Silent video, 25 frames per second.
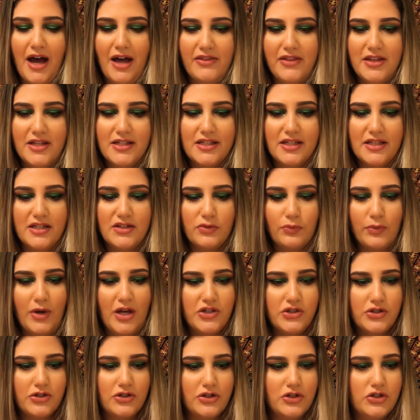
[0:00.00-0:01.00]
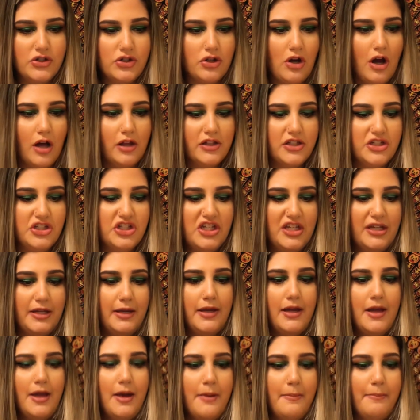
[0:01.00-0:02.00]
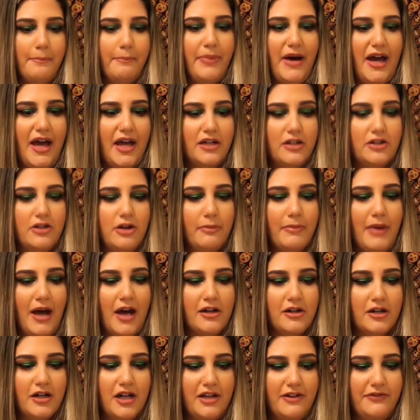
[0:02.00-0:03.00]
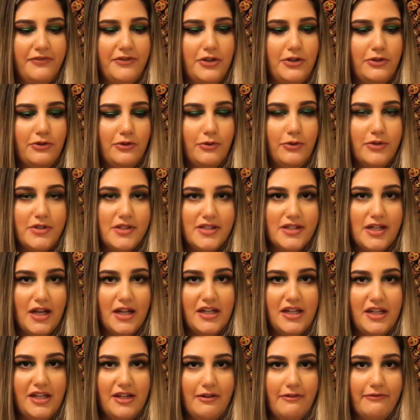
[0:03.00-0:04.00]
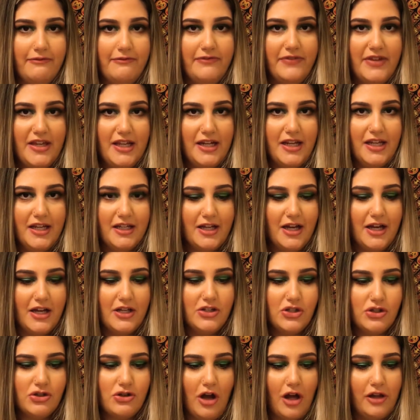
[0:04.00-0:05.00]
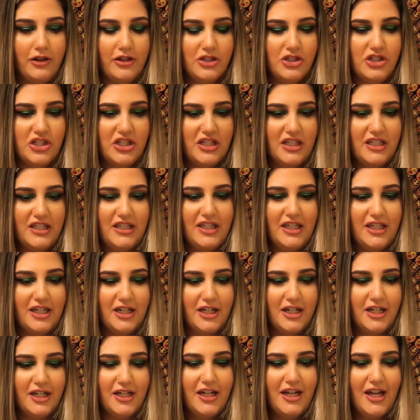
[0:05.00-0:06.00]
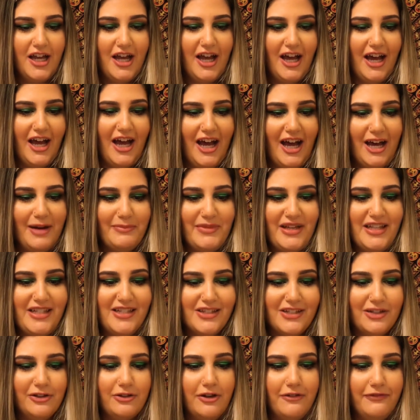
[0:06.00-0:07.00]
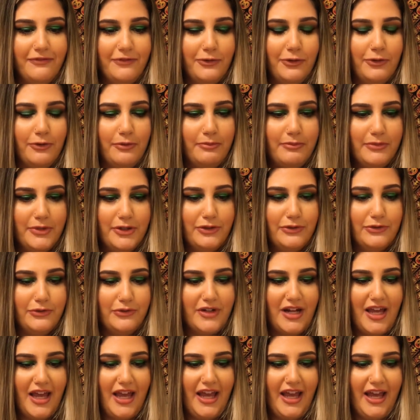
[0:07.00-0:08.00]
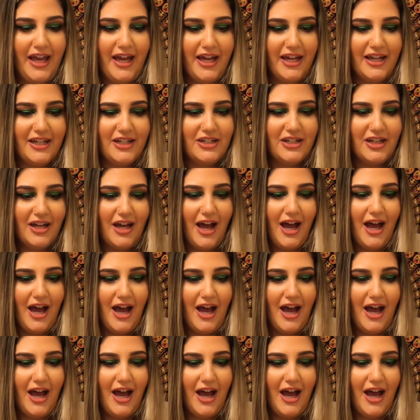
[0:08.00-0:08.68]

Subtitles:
This is Western astrology, but no matter if you study Vedic astrology here, it's still a full moon, and